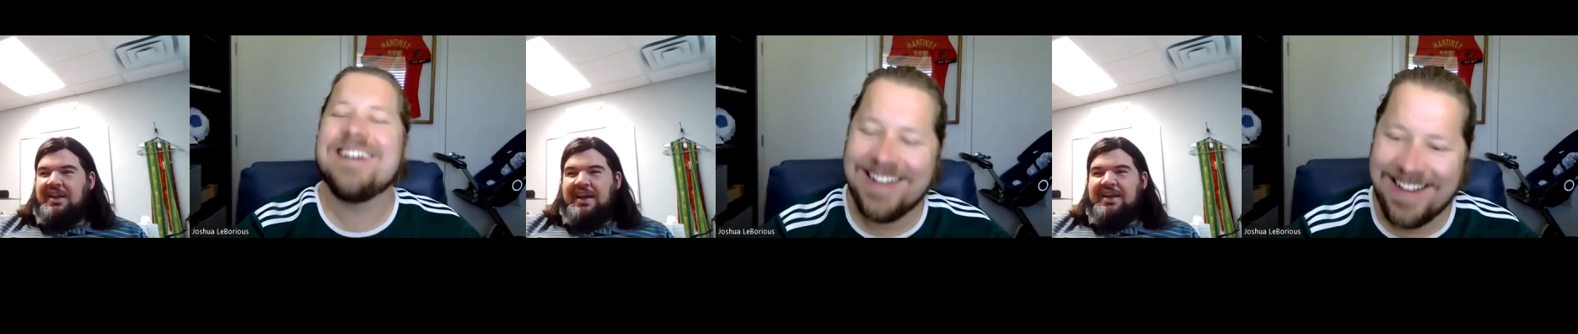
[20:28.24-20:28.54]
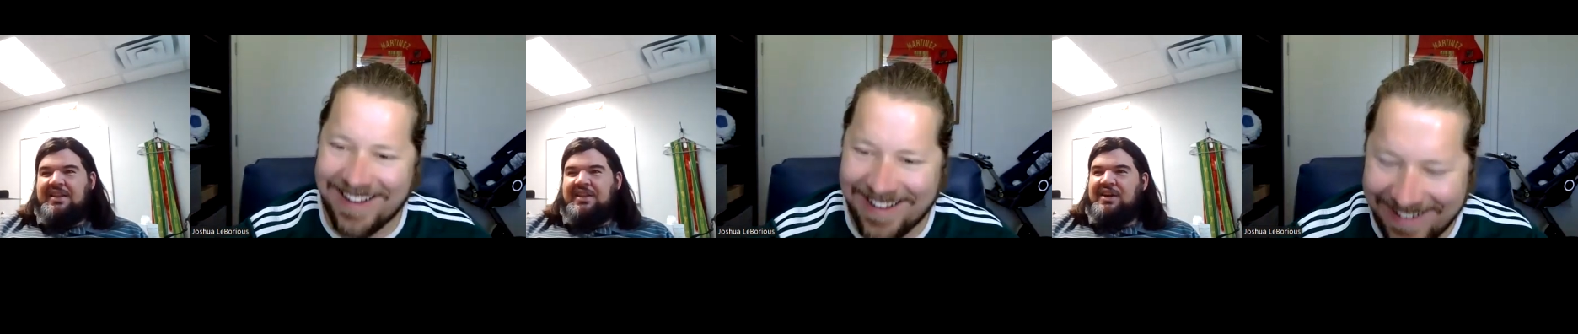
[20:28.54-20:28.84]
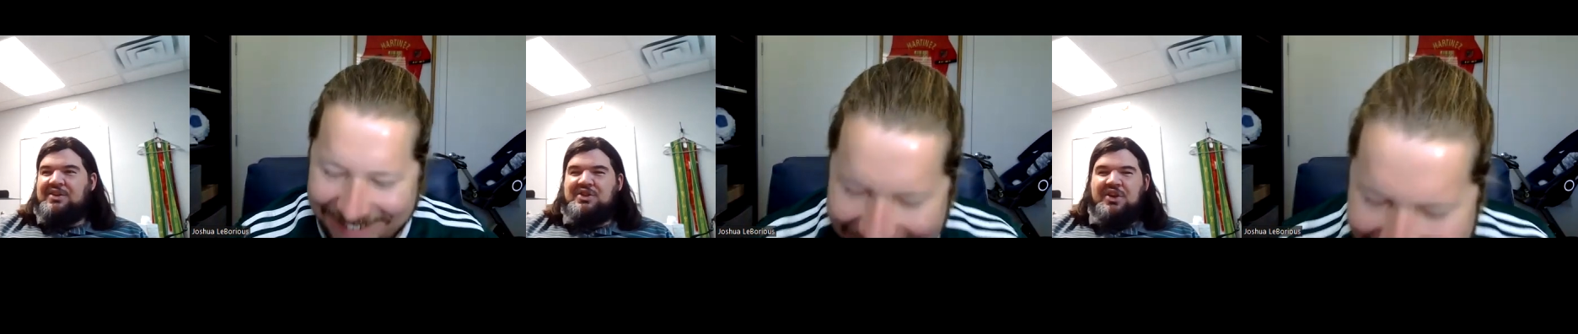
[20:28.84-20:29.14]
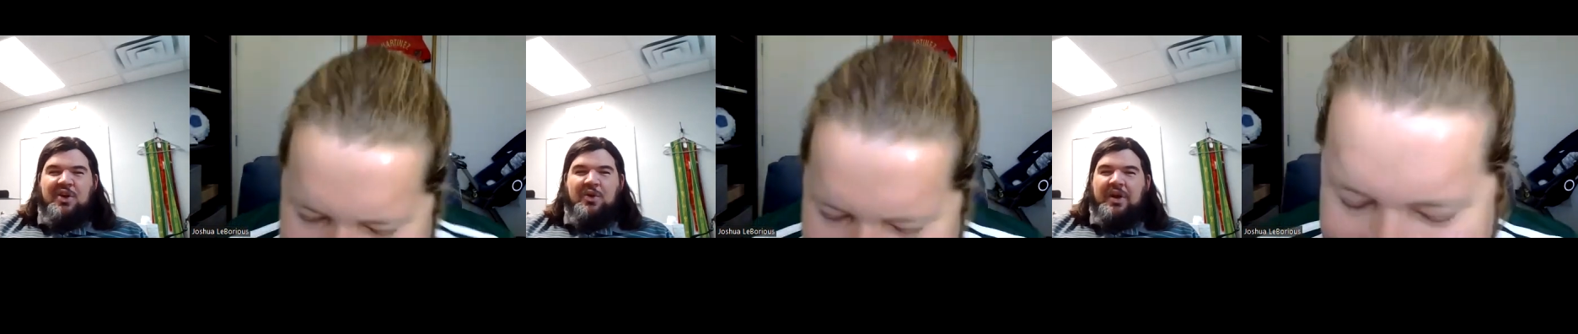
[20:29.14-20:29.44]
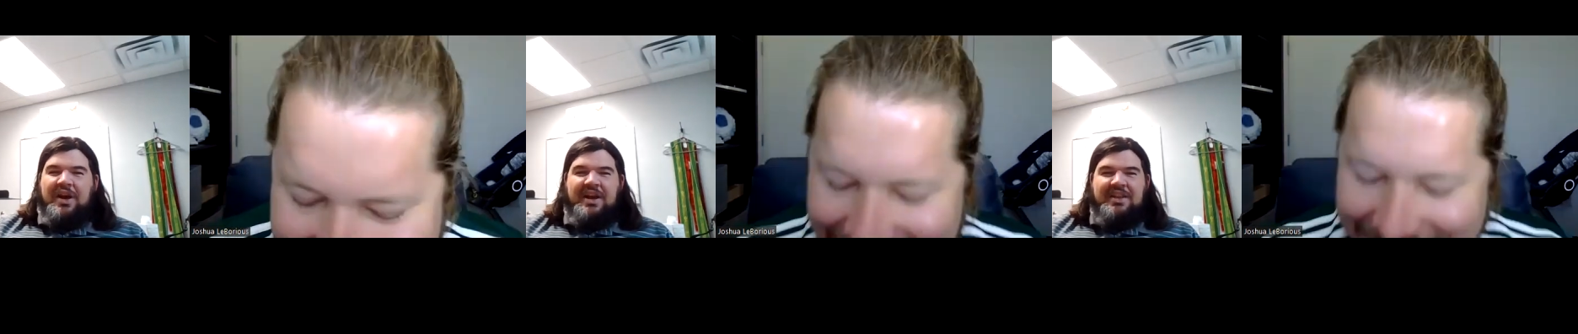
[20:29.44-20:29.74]
Speaker 1: like, there's no
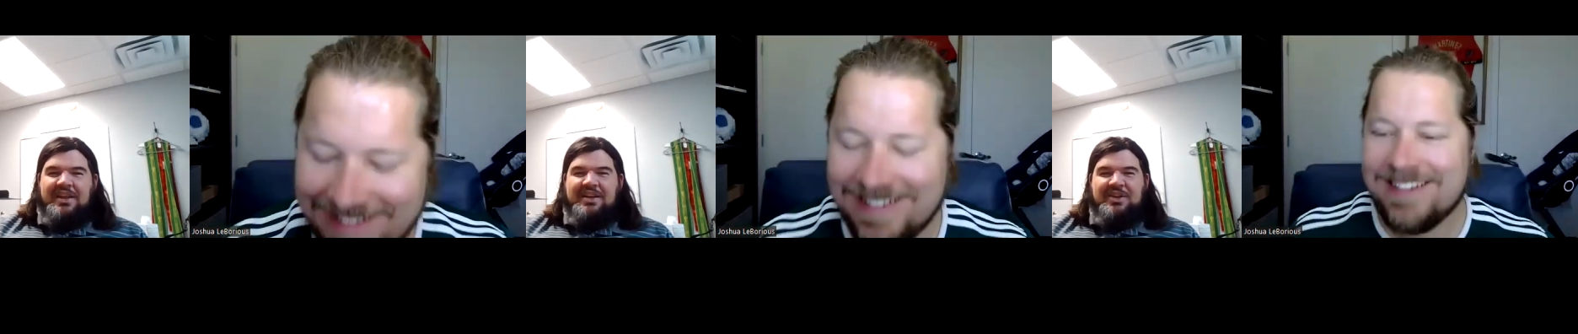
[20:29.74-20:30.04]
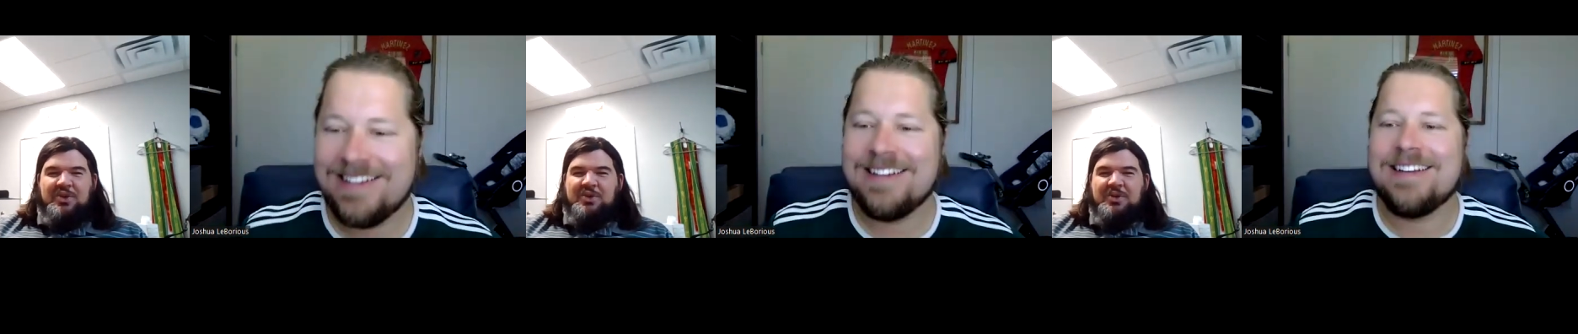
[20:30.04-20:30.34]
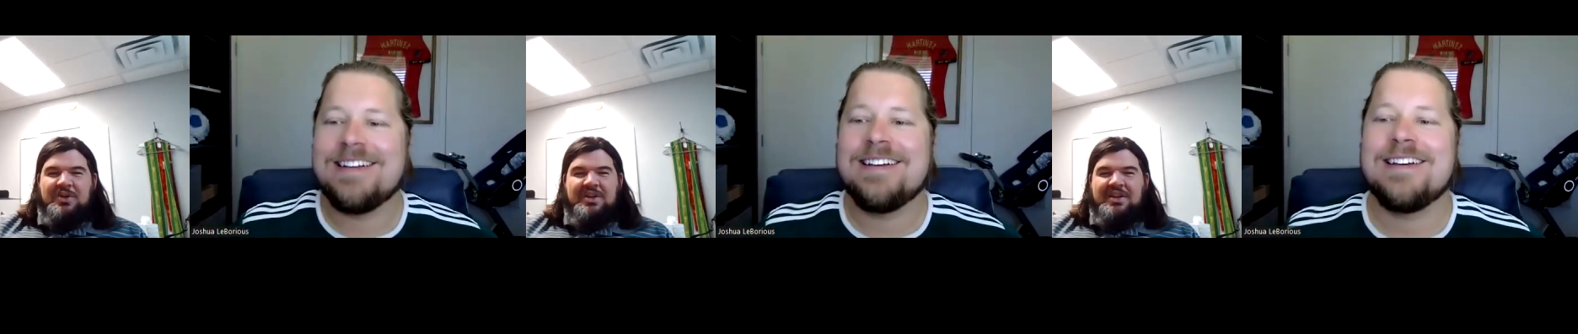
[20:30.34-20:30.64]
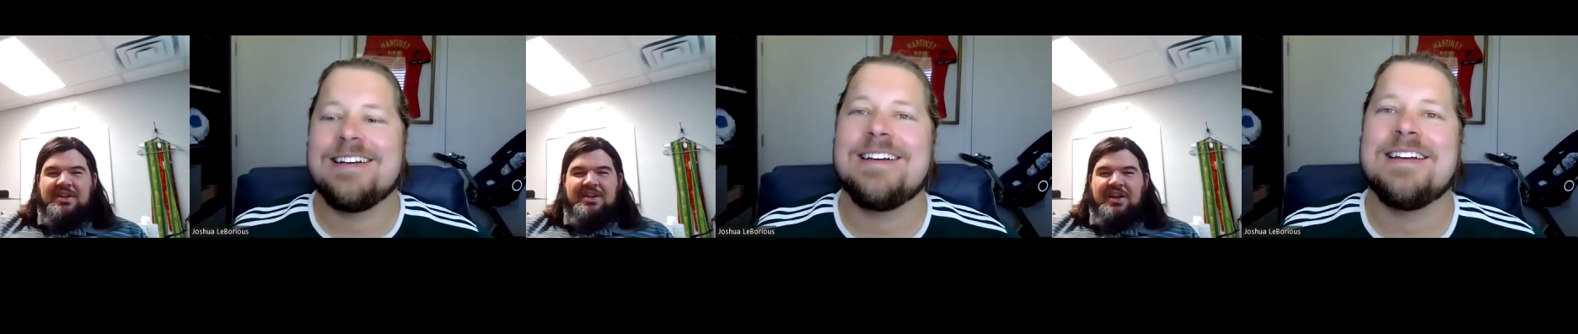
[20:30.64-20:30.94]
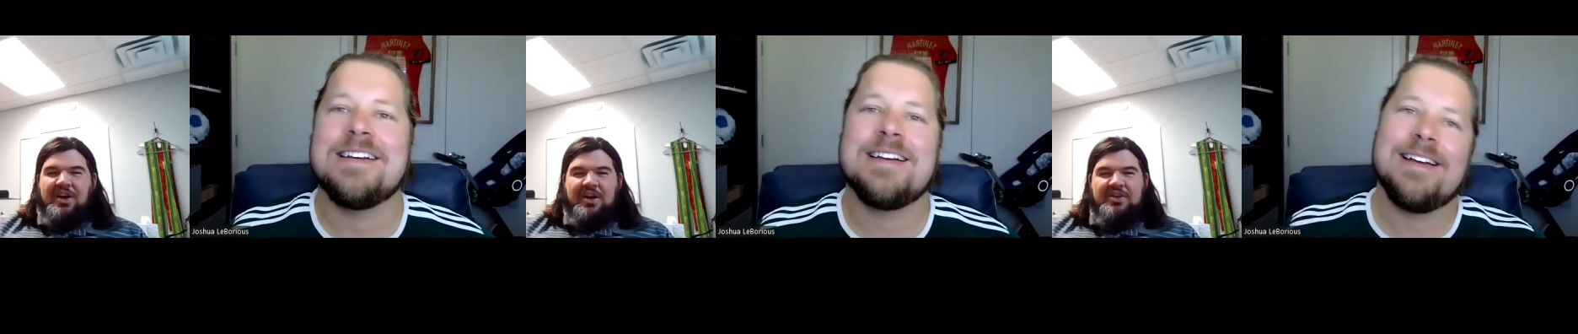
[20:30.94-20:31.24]
way that you
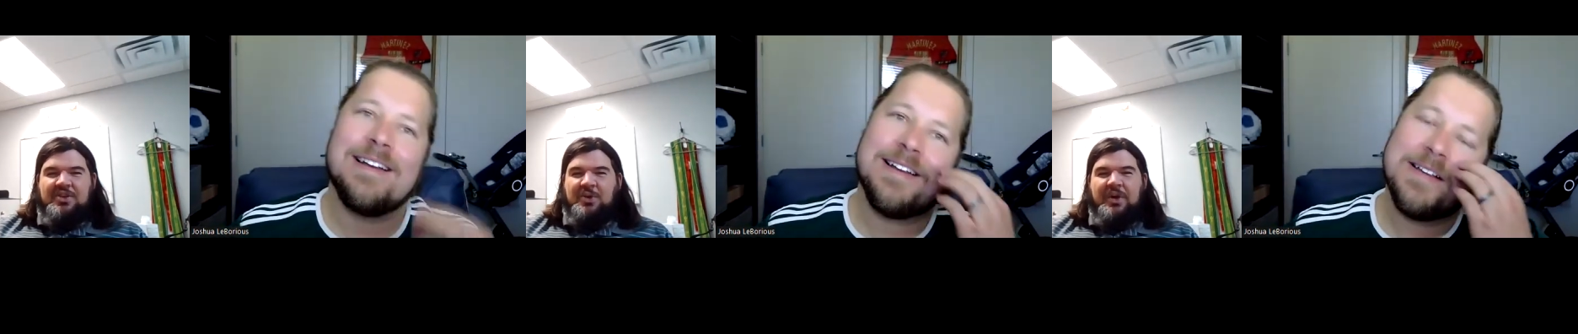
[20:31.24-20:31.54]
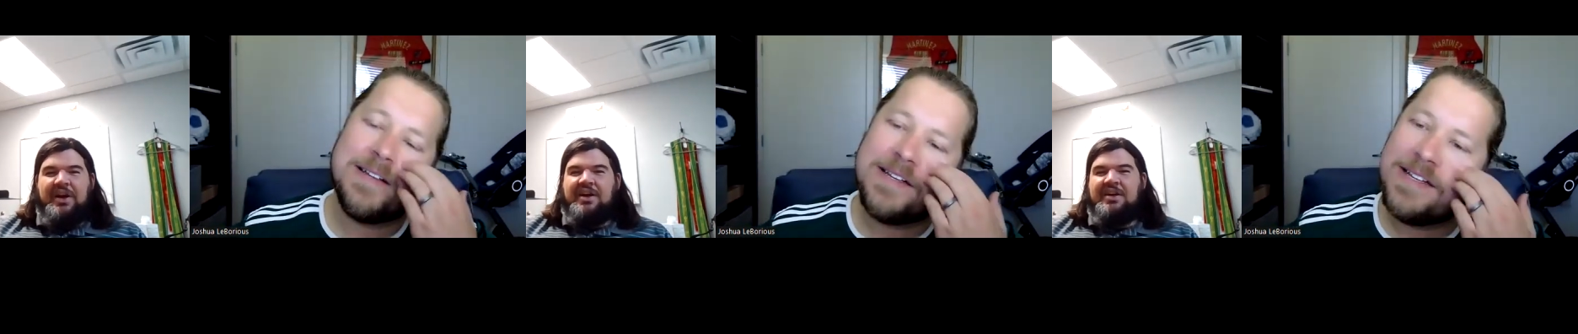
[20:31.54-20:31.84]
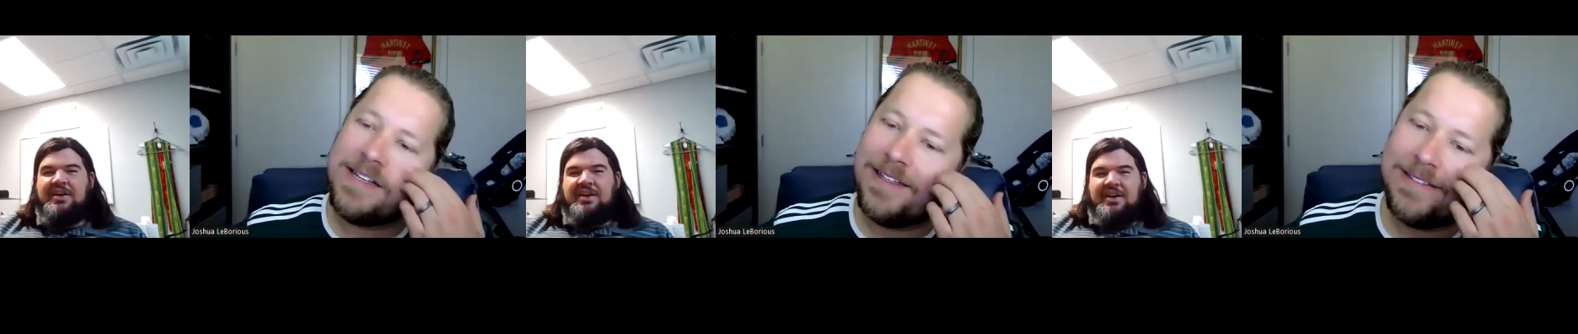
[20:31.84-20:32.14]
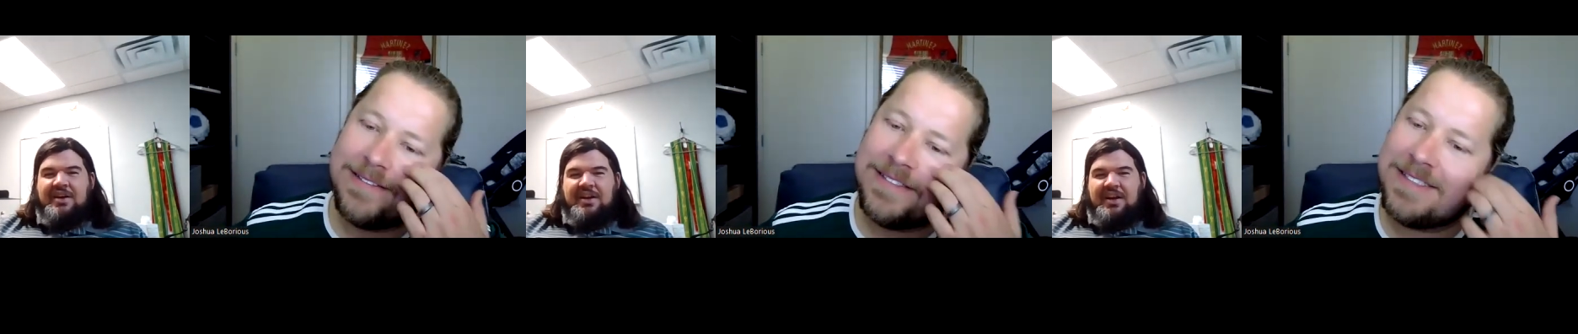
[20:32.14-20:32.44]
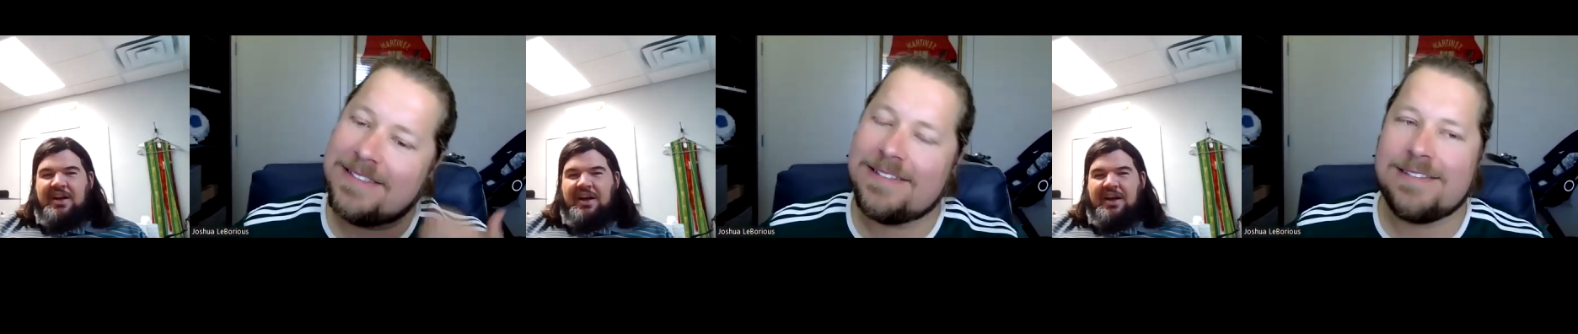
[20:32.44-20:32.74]
aren't aware.
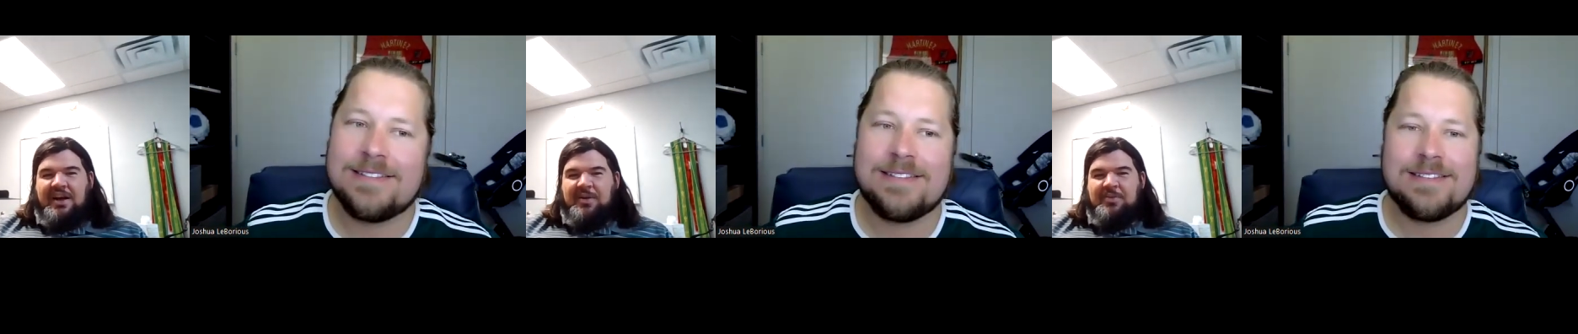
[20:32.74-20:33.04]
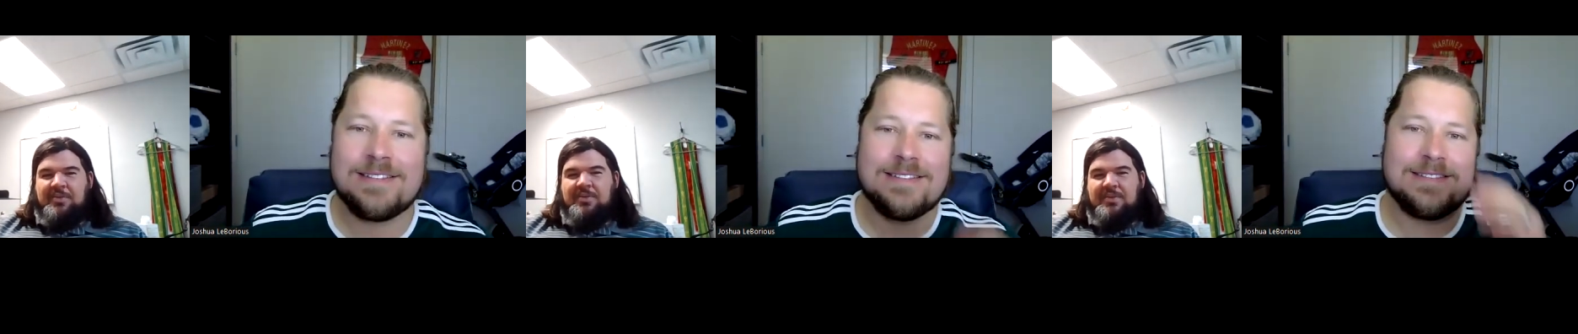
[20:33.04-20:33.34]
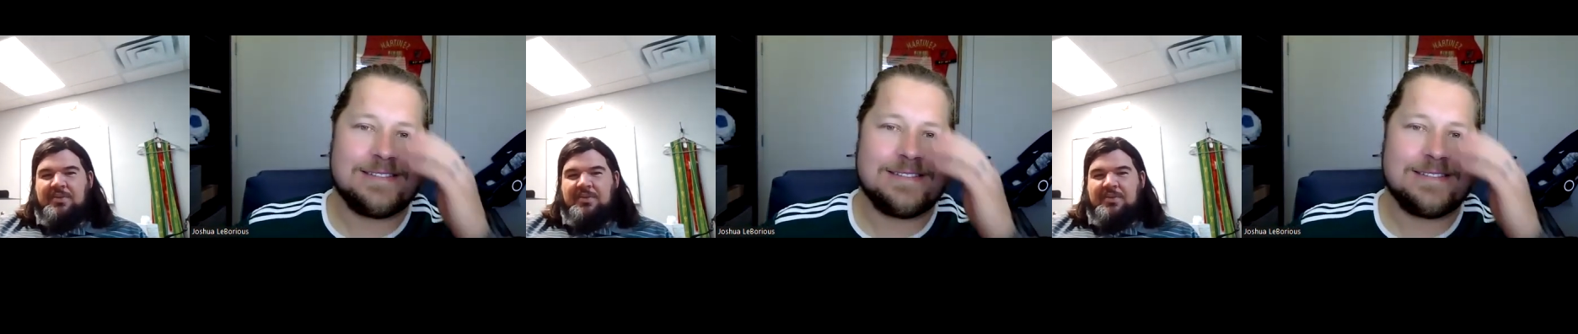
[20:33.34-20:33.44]
Um,